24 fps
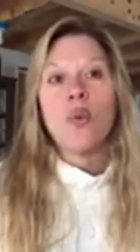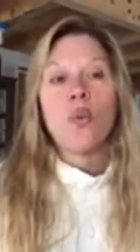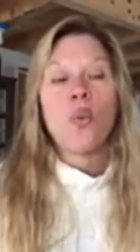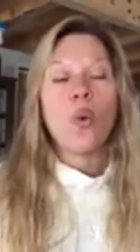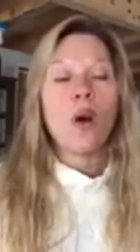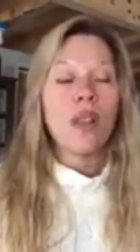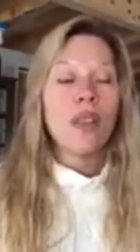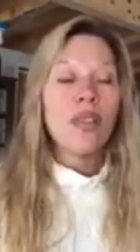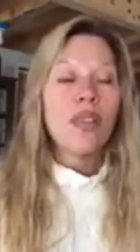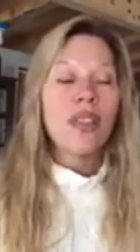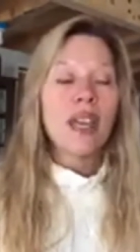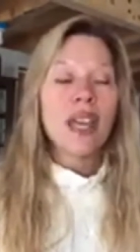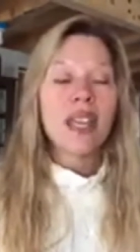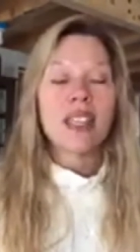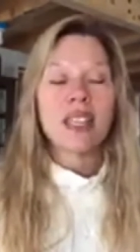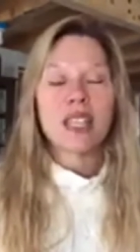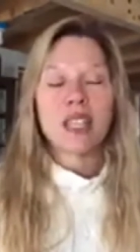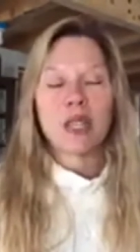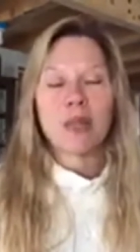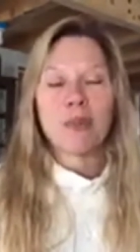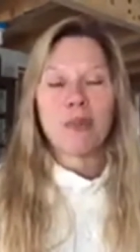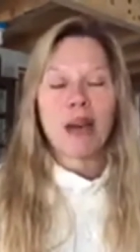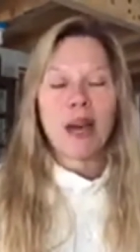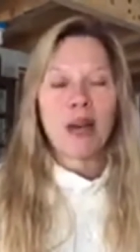One thing
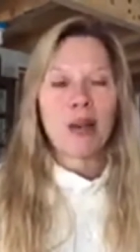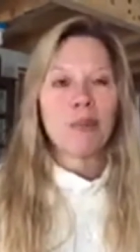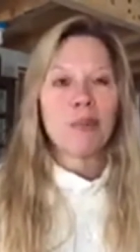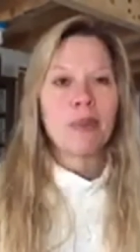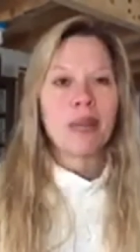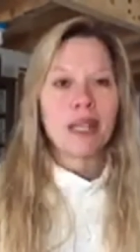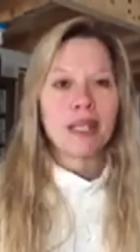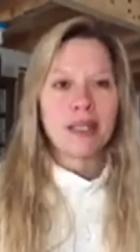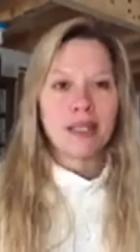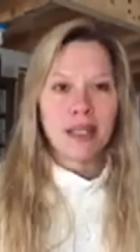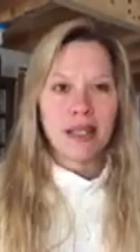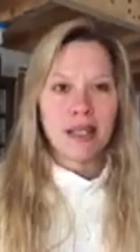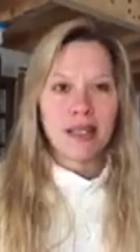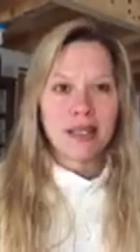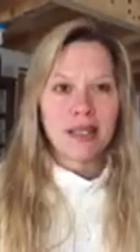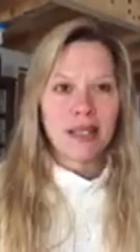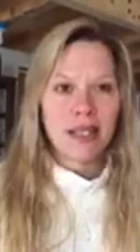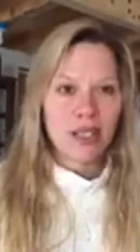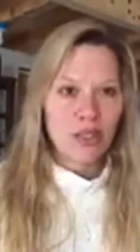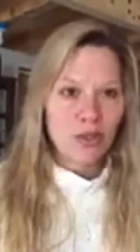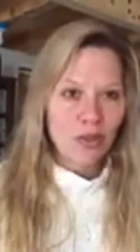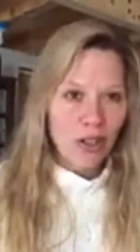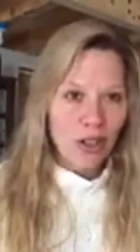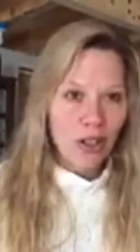that the mountain man does
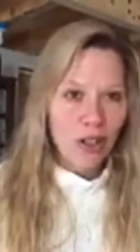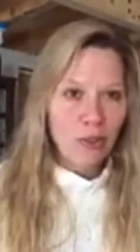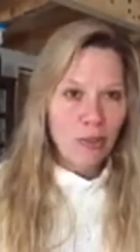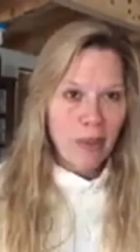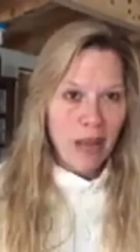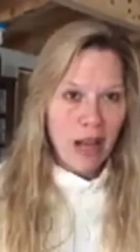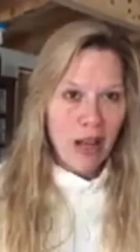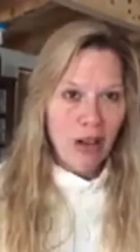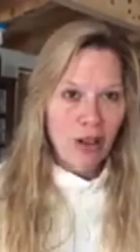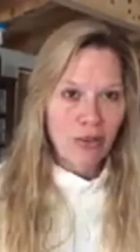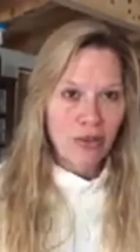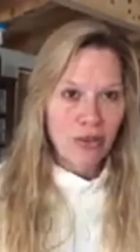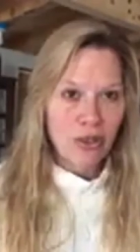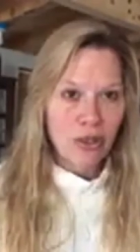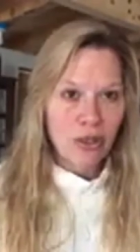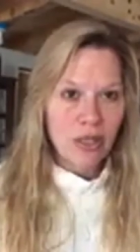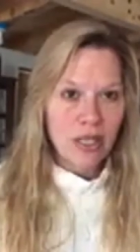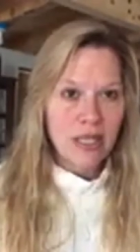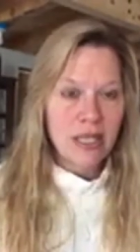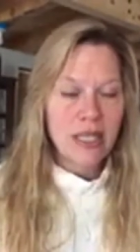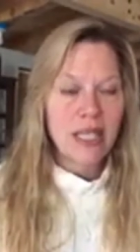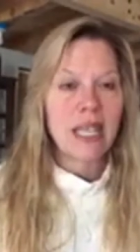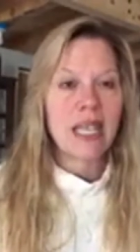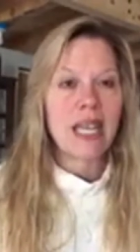that is very powerful
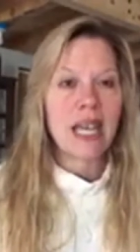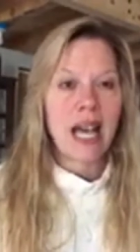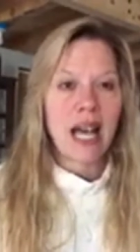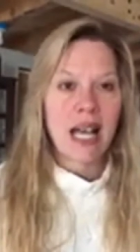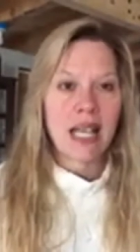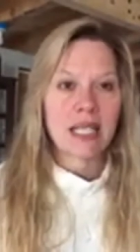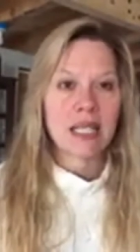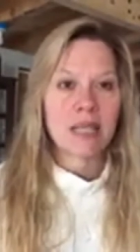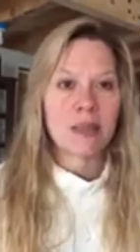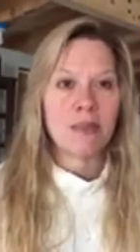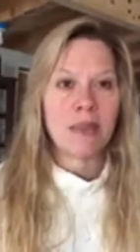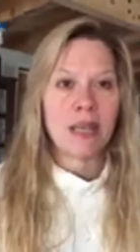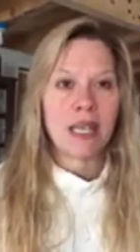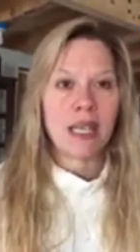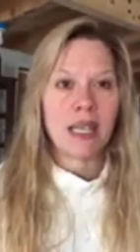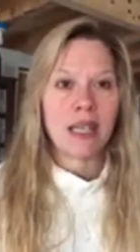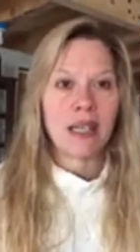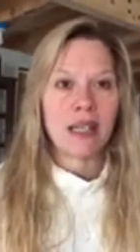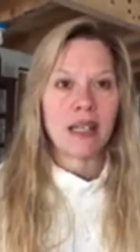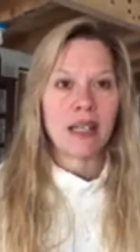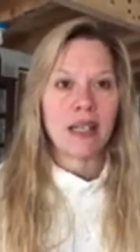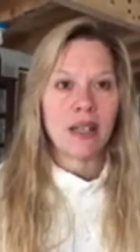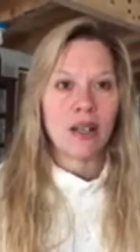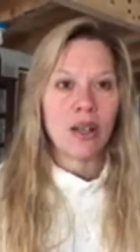is he asks
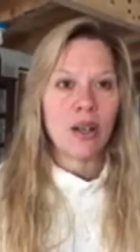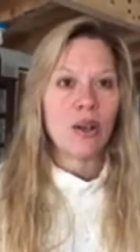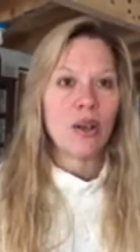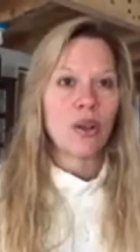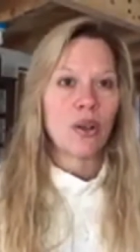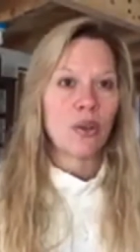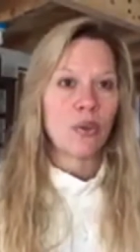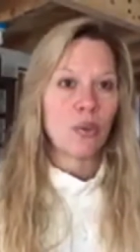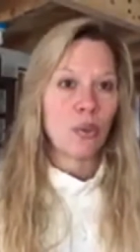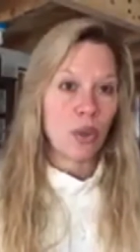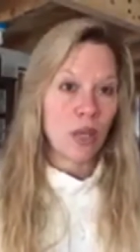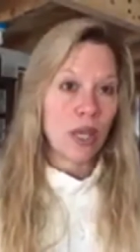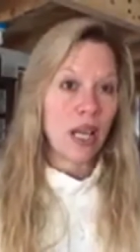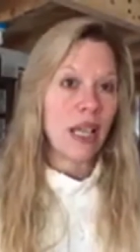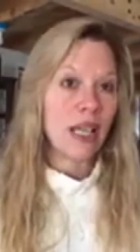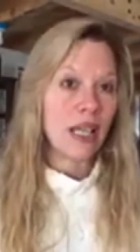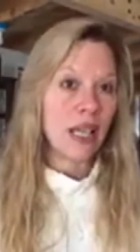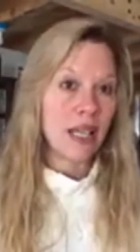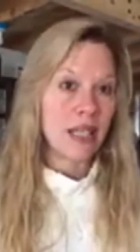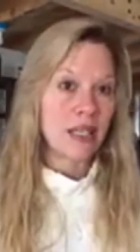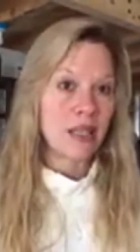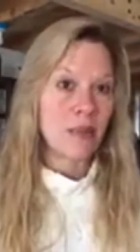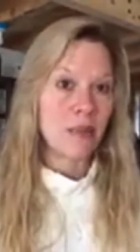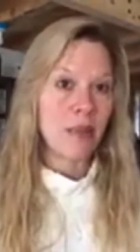me, "Would I
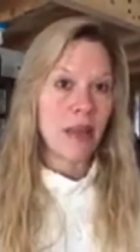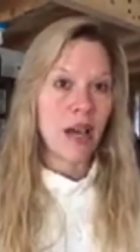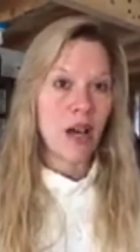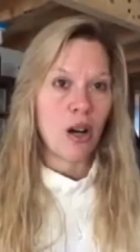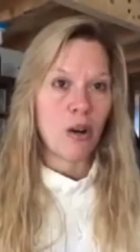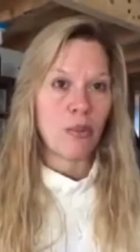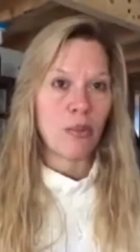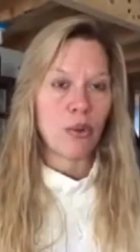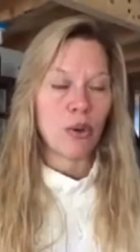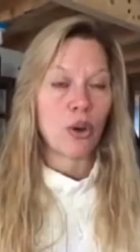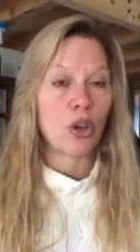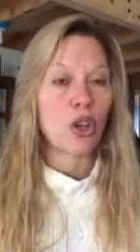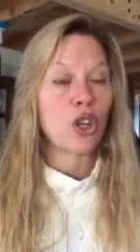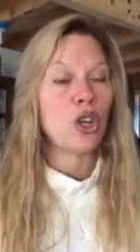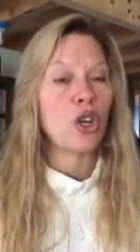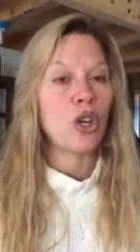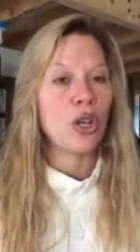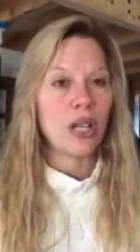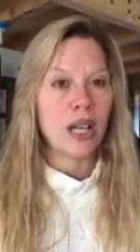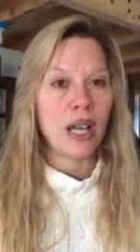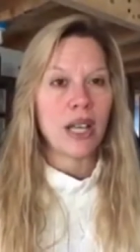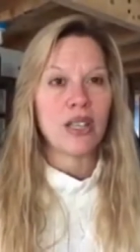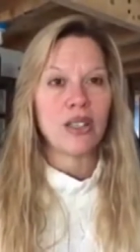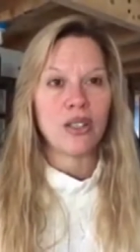like some help, or
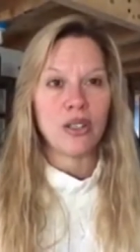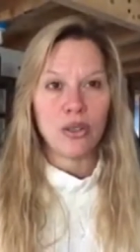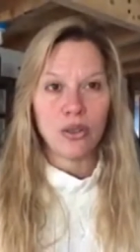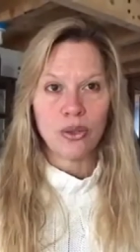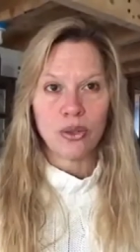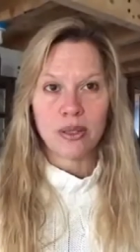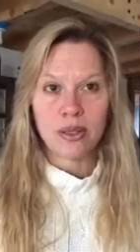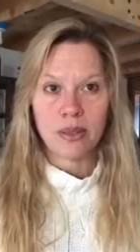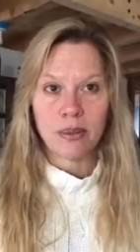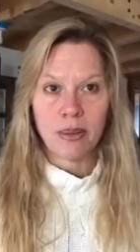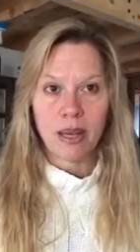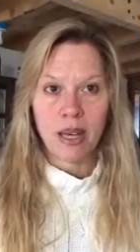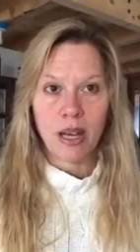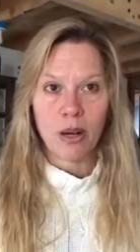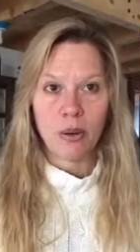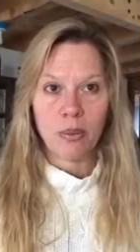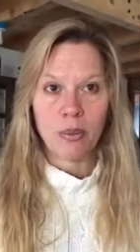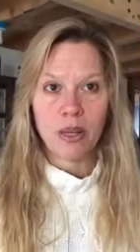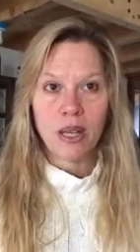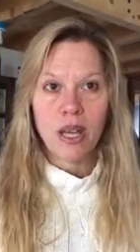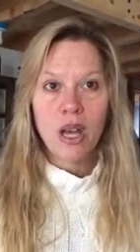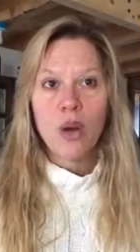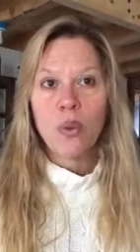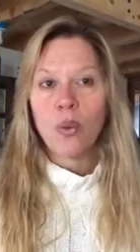could I use some help?"
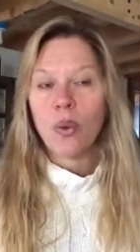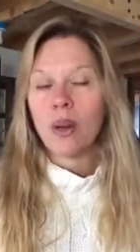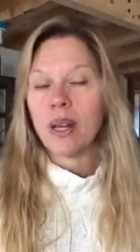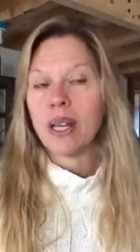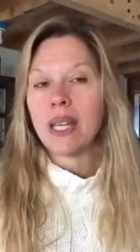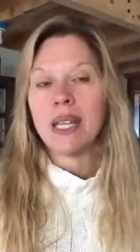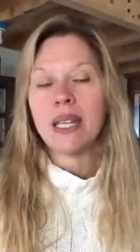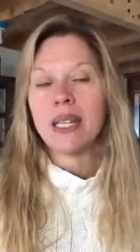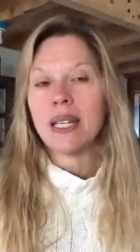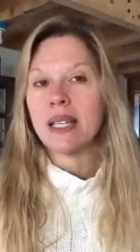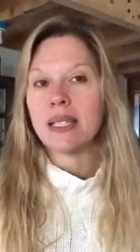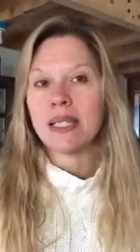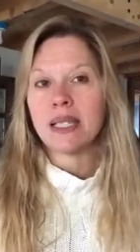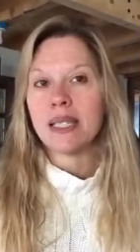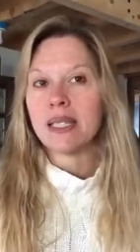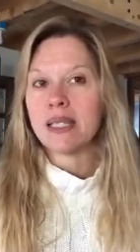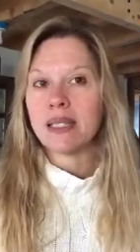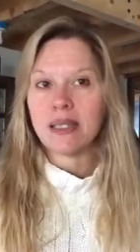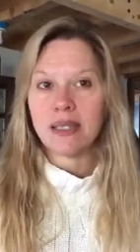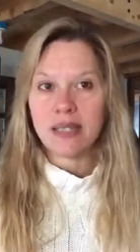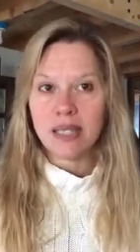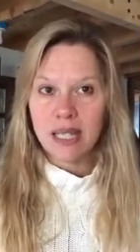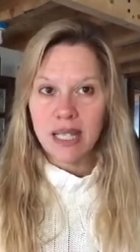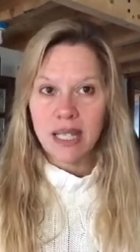When he
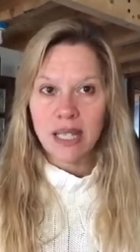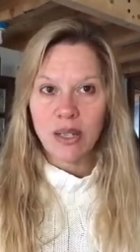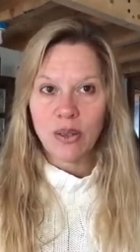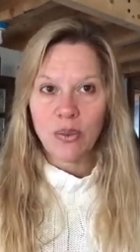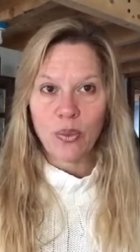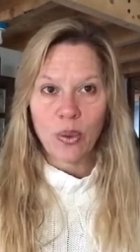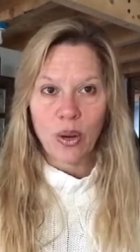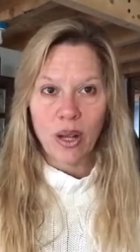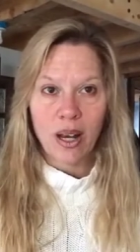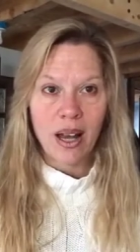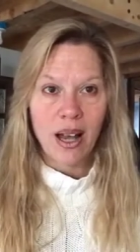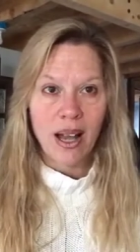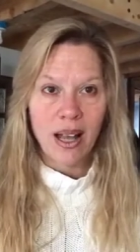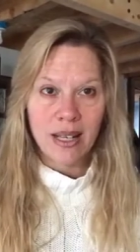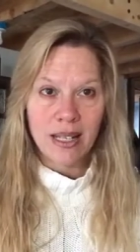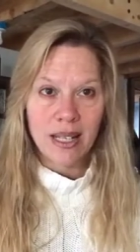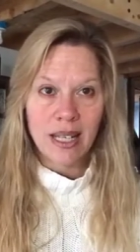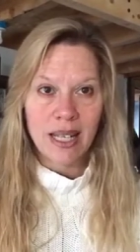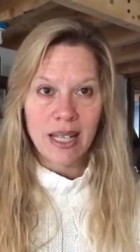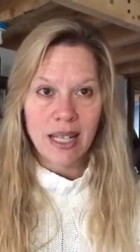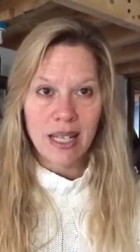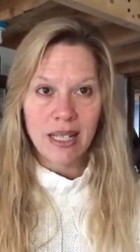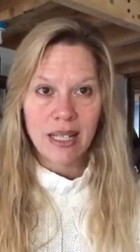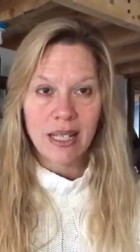doesn't see what I
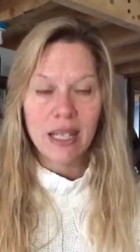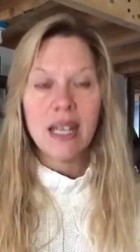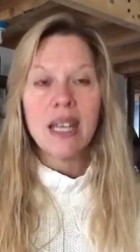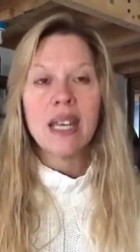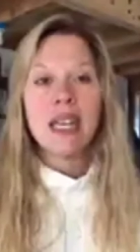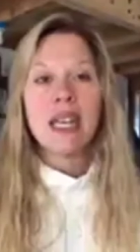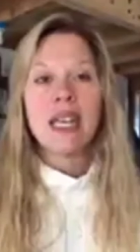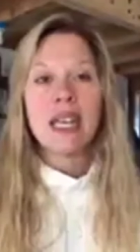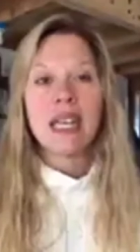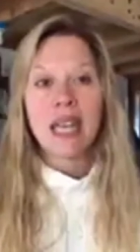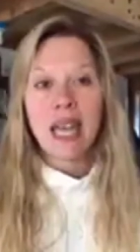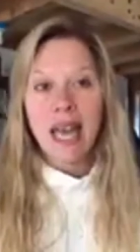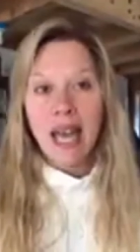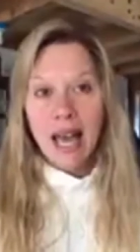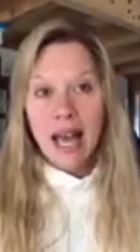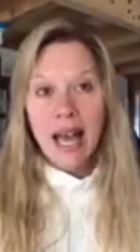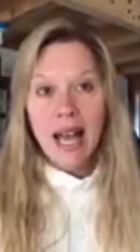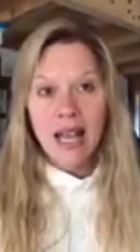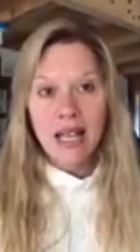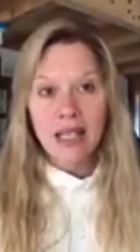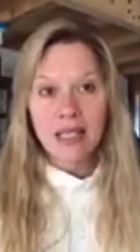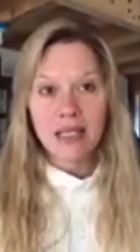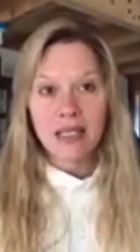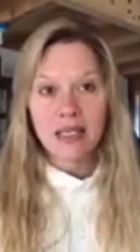need, he
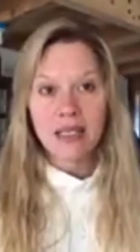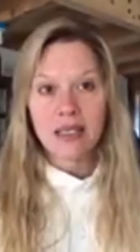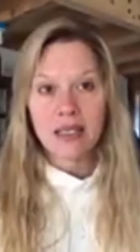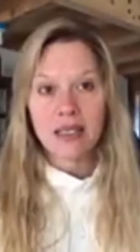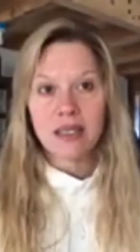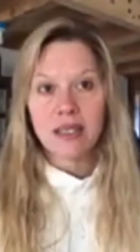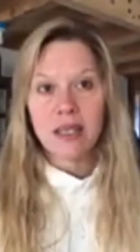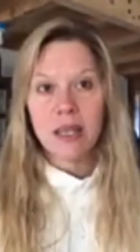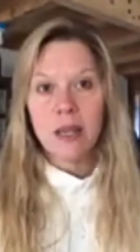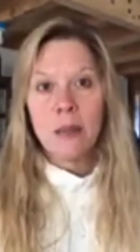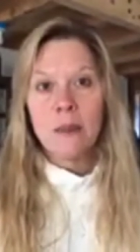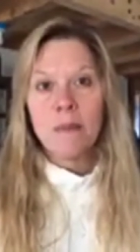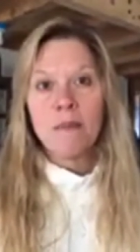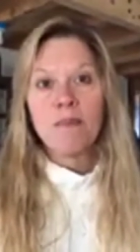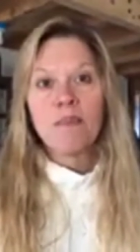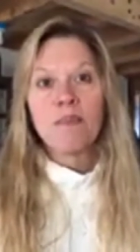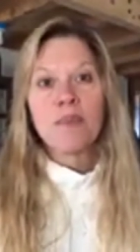asks,